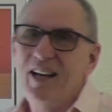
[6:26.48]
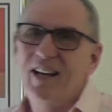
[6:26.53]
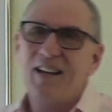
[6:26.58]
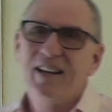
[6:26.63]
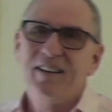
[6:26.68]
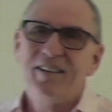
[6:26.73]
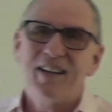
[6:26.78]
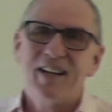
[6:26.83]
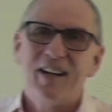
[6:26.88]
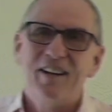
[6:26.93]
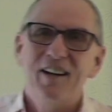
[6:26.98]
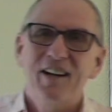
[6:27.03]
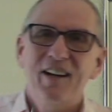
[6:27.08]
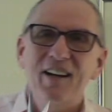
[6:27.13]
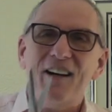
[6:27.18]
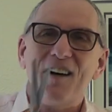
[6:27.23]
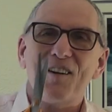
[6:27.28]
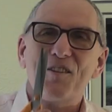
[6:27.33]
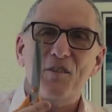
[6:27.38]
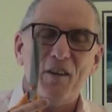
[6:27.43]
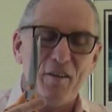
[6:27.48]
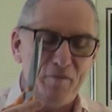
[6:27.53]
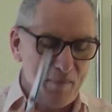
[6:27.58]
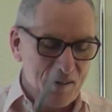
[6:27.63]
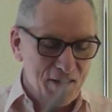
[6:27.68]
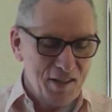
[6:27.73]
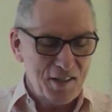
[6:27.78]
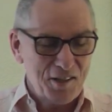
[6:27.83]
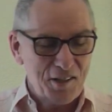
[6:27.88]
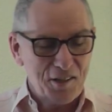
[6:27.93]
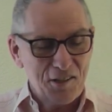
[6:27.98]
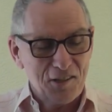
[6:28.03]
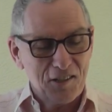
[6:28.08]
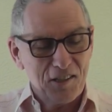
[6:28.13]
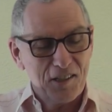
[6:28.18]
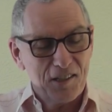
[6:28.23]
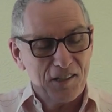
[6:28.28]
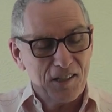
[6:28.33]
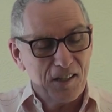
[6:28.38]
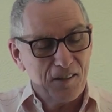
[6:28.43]
here you go, I do have my scissors,
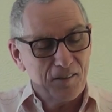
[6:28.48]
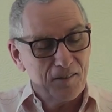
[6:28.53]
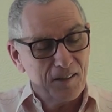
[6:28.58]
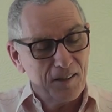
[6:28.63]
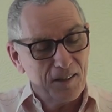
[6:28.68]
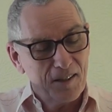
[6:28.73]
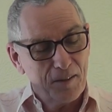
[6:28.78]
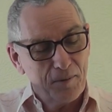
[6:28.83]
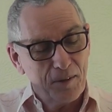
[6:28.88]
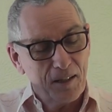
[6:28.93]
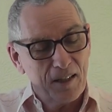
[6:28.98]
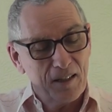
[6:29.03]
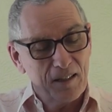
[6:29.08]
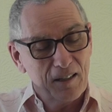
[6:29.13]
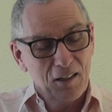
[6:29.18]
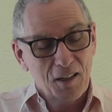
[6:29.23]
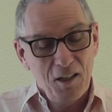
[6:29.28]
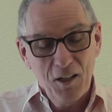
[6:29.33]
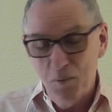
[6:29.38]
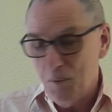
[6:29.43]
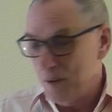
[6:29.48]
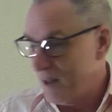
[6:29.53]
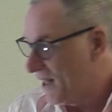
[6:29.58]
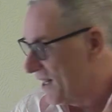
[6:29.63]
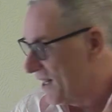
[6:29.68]
so uh, there we go, we'll